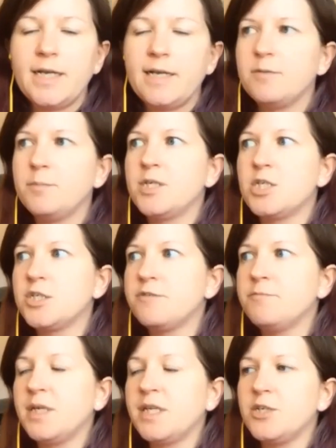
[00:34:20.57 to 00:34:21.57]
I have a bunch
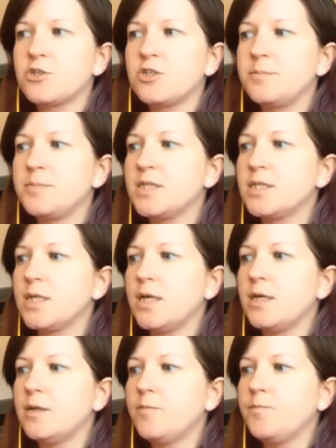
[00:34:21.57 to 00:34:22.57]
of manuscripts
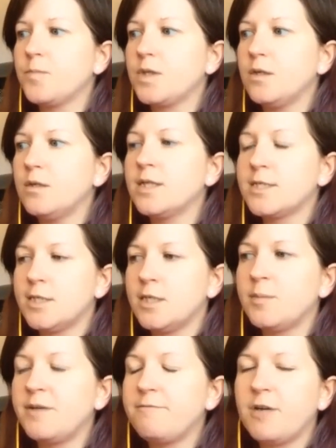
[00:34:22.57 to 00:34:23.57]
listed
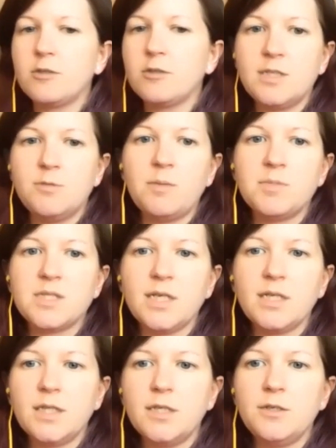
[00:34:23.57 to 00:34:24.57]
on my faculty
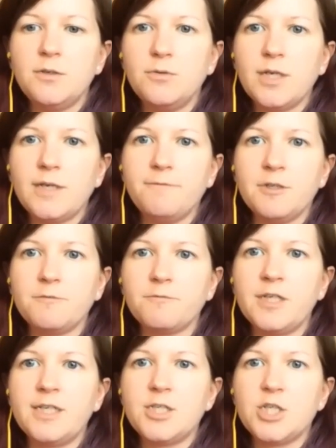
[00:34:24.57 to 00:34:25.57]
website that you can feel
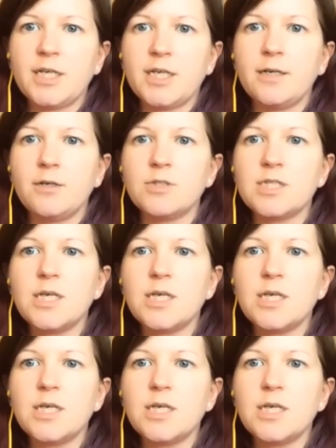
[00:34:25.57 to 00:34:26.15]
free to check out